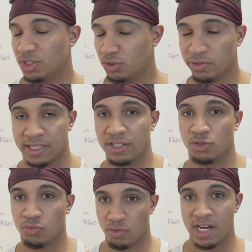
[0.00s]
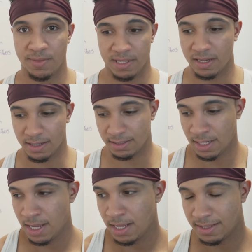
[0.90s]
which strength is great
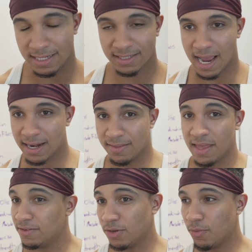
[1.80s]
because that's kind of that.